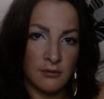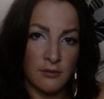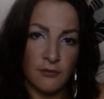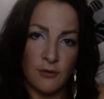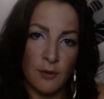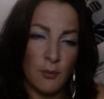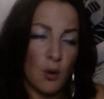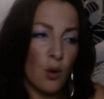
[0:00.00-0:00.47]

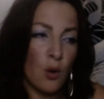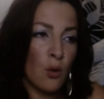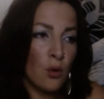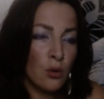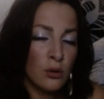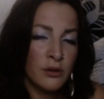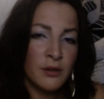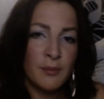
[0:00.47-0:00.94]
from
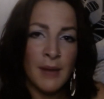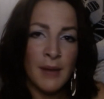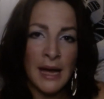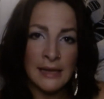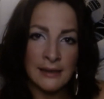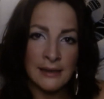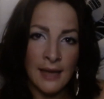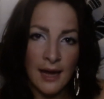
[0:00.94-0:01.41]
all the
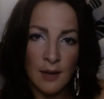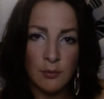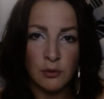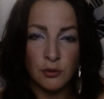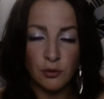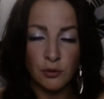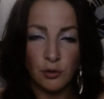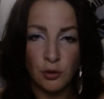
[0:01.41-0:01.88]
bad that
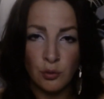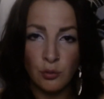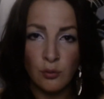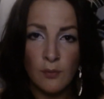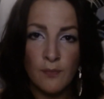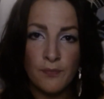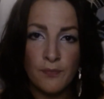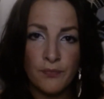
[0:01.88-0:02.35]
happened to you,
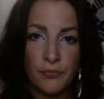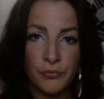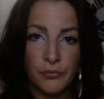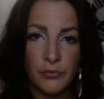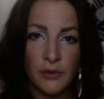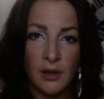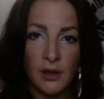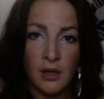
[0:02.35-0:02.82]

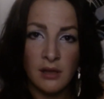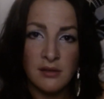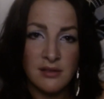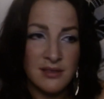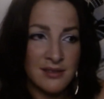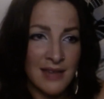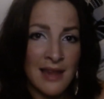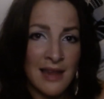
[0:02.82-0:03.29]

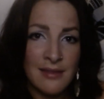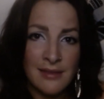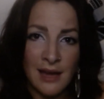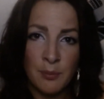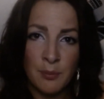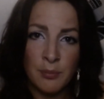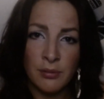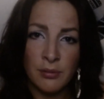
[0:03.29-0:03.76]
stand
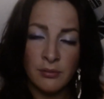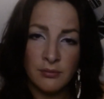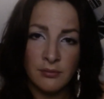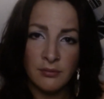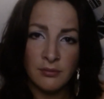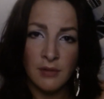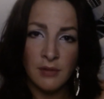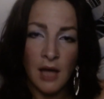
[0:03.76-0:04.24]
up
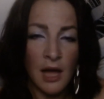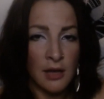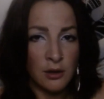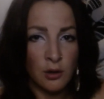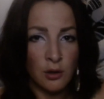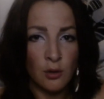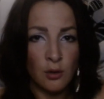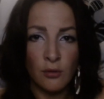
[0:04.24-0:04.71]

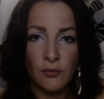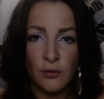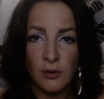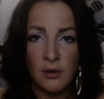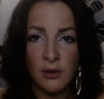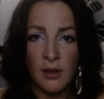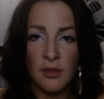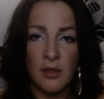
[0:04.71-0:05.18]
and go for
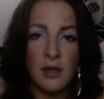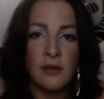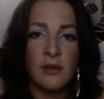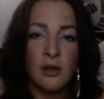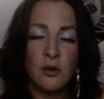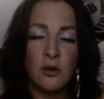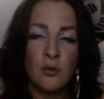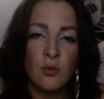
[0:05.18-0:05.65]
the thing
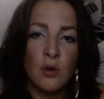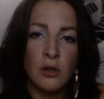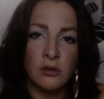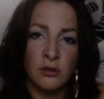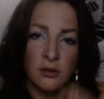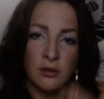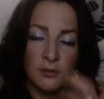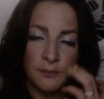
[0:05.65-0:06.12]
that you
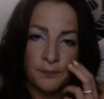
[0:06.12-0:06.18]
want.